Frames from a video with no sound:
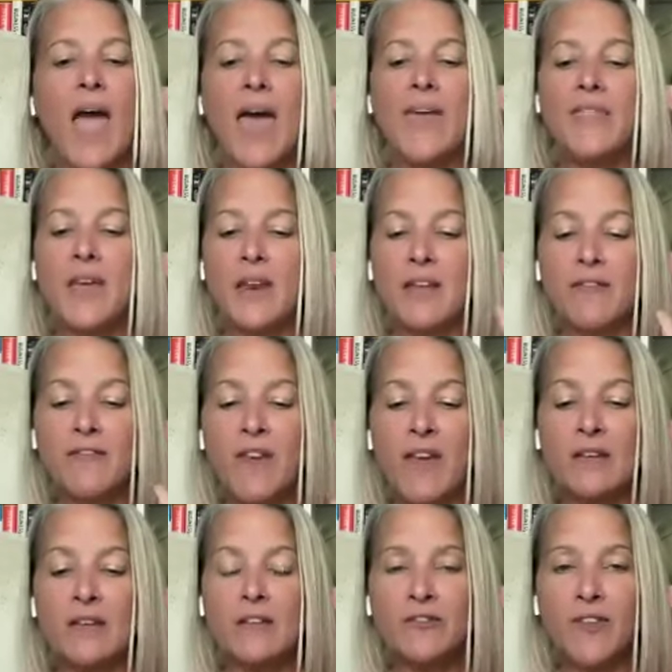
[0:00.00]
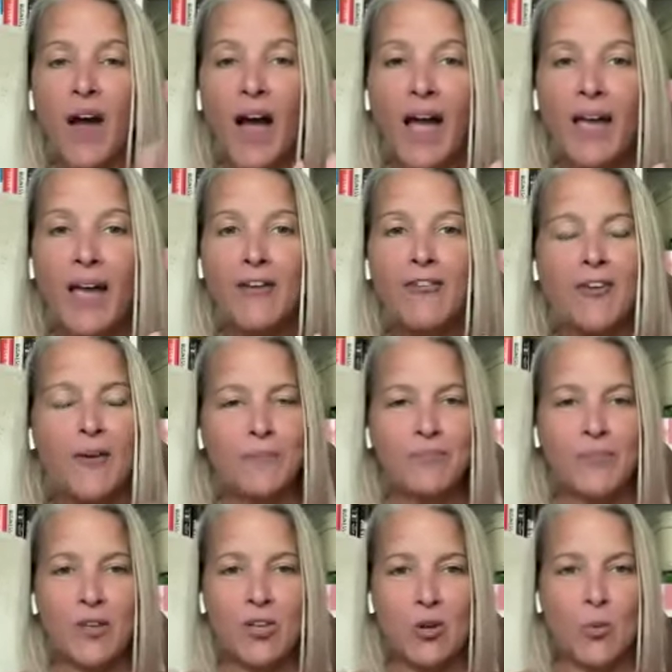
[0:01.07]
And then in phase five,
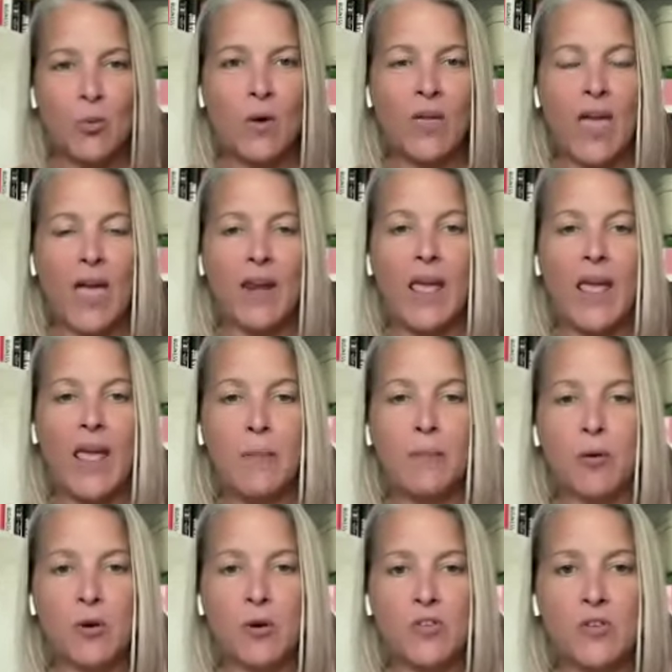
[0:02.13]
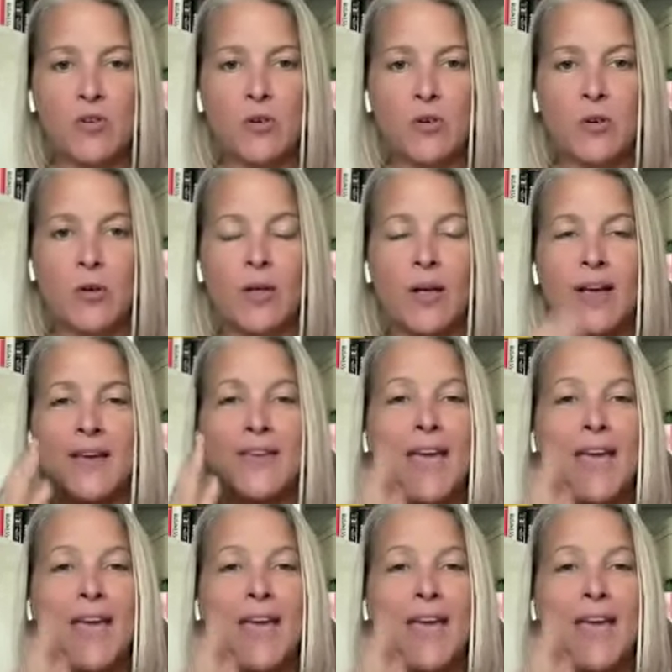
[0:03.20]
you will get a personal